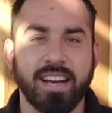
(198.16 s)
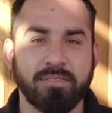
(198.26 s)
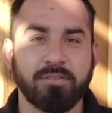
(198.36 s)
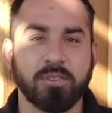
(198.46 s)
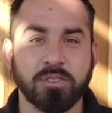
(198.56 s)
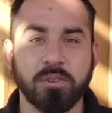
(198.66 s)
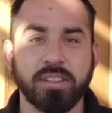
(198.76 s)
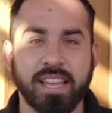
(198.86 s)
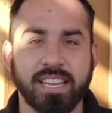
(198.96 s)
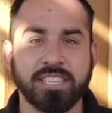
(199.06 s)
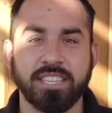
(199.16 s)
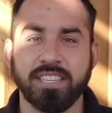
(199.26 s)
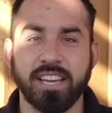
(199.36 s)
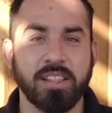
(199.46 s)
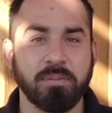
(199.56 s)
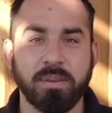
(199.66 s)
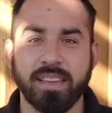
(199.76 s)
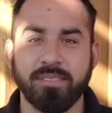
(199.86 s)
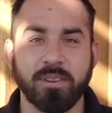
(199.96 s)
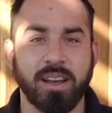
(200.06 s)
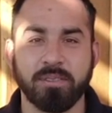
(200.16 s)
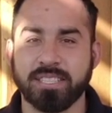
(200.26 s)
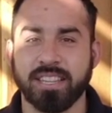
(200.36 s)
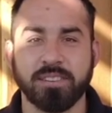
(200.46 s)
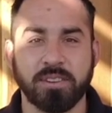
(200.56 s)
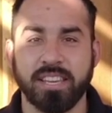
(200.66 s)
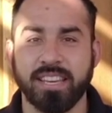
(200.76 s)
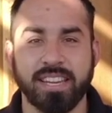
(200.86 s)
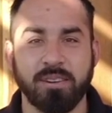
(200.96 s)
for doing that. She'd yell at me when I was a little kid.